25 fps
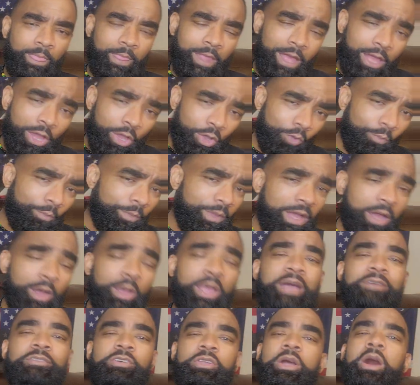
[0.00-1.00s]
I hope y'all
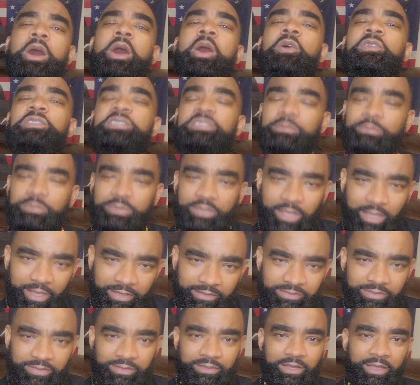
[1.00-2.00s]
have an awesome
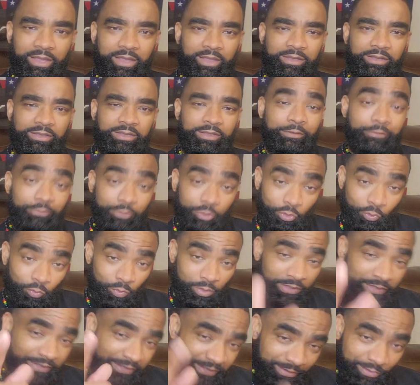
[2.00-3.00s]
night tonight. If no
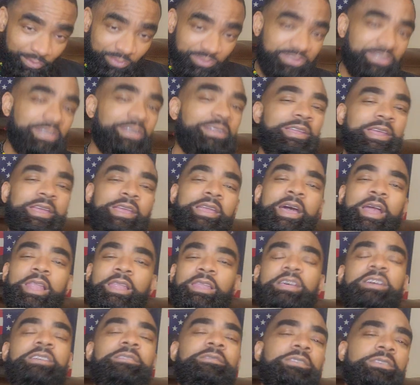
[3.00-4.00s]
one told you today, I
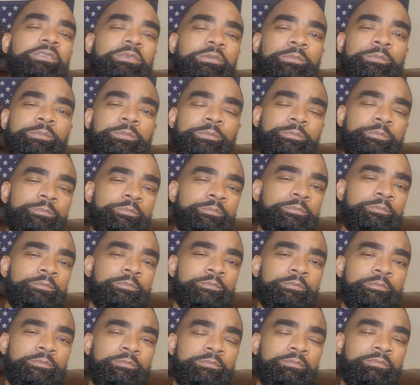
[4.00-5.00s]
love you.
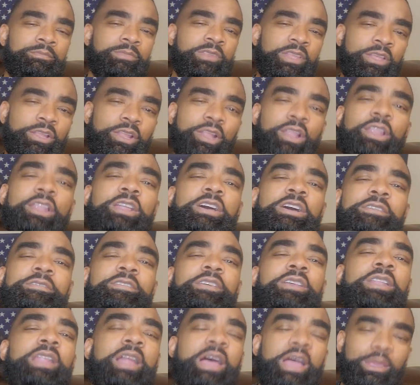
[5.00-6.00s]
Love
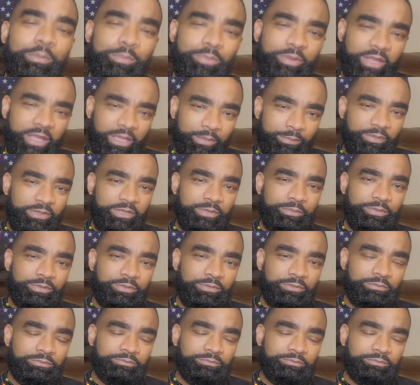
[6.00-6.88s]
and light, black people.